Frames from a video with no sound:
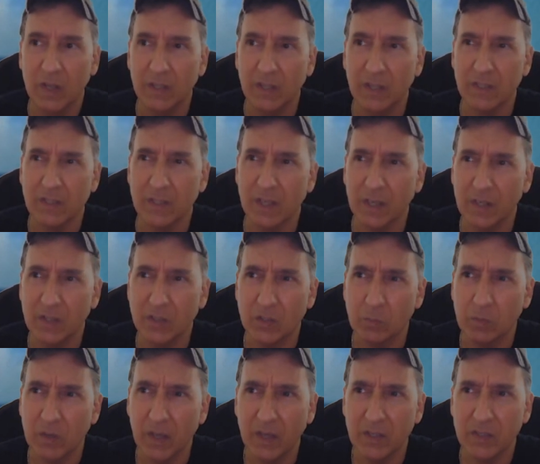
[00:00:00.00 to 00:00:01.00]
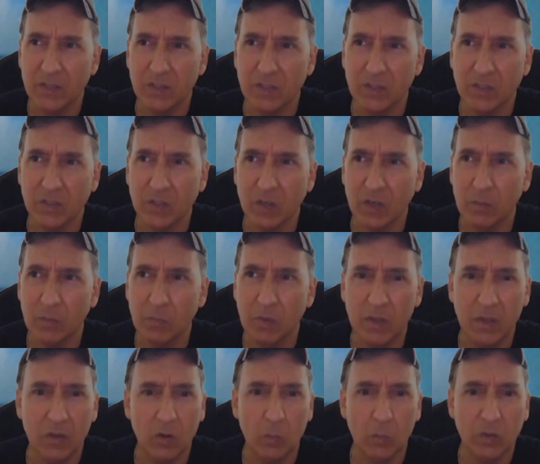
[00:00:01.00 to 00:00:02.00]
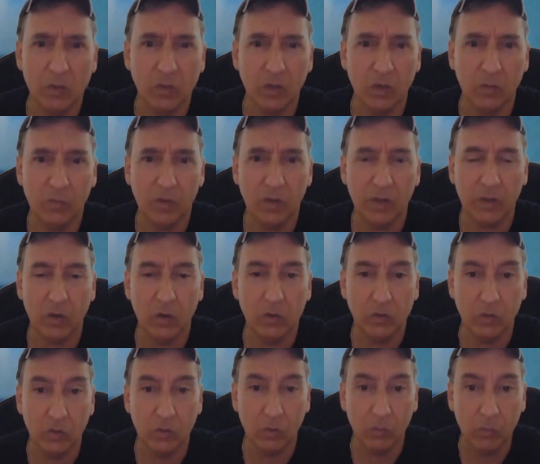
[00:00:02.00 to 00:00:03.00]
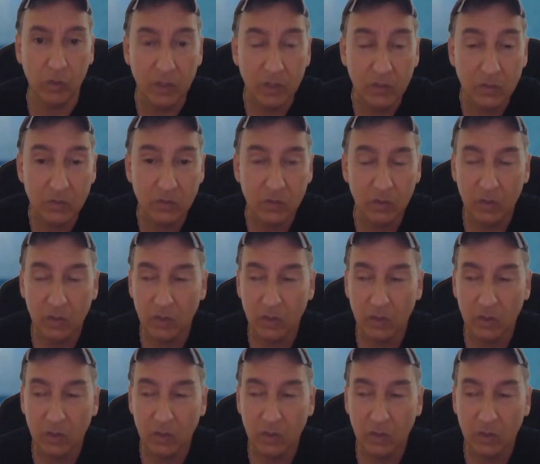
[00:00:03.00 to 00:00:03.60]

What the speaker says: They said in some cases it's going to be almost going to feel like 100 degrees.